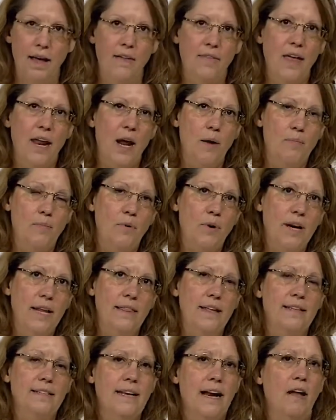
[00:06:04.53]
that I put in
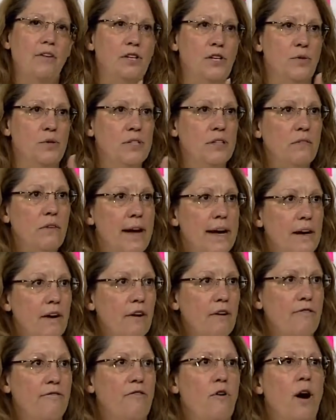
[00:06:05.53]
this that I'll use
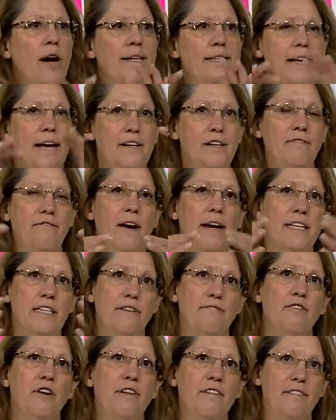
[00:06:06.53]
later for identifying
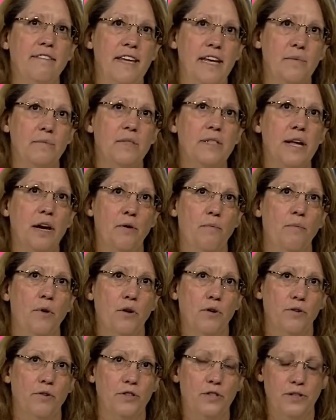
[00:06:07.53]
different themes that
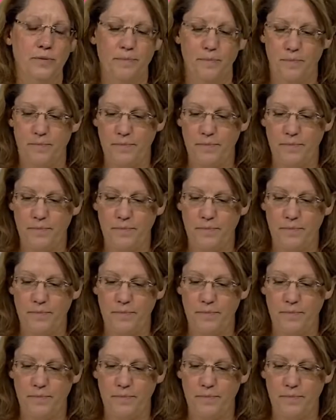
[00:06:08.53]
emerge.